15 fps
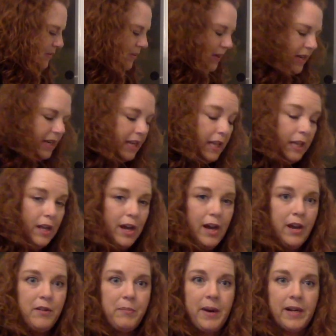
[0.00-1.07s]
we're getting a
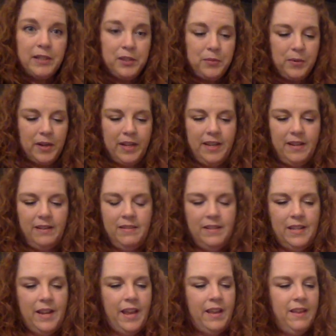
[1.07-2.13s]
lot of practice work in
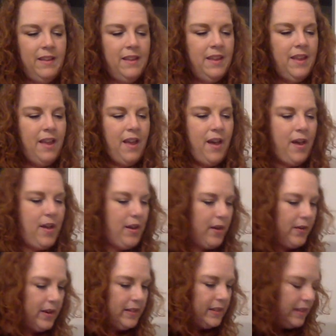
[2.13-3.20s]
today. All
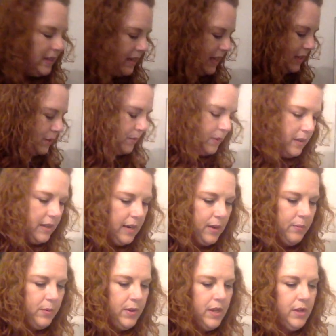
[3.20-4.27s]
right, so the next word that I
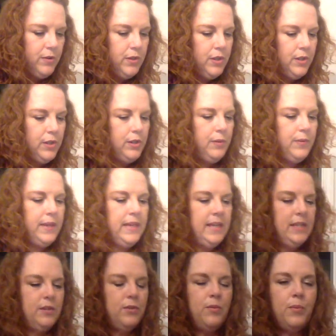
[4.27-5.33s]
want you to do
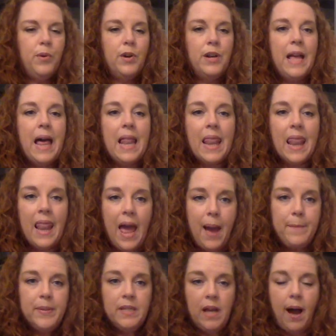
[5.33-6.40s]
is the word
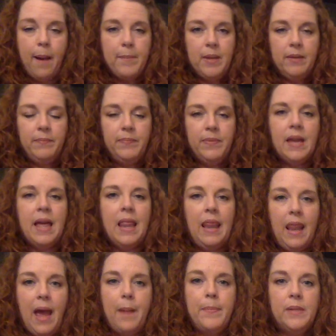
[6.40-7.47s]
laptop.
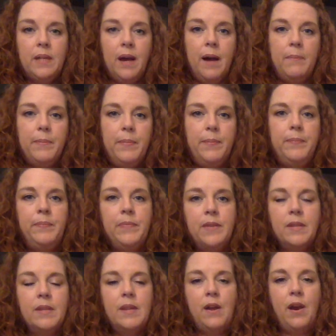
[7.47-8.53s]
Laptop.
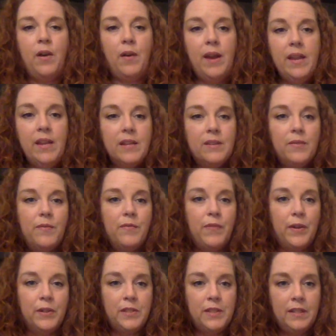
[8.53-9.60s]
All right,
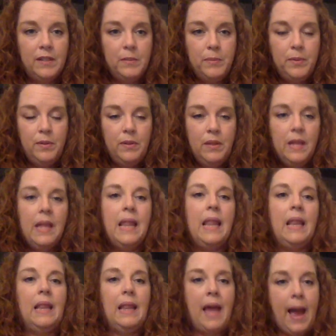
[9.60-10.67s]
first syllable,
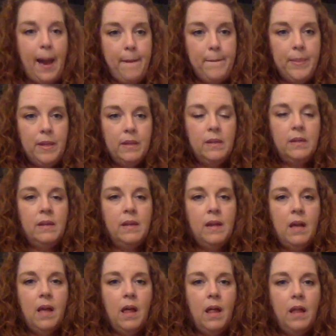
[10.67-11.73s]
lap,
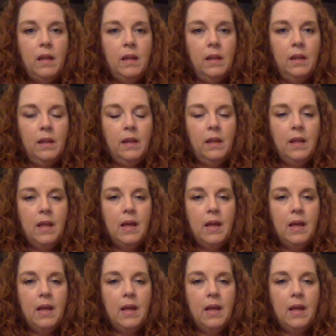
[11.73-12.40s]
l-a-p.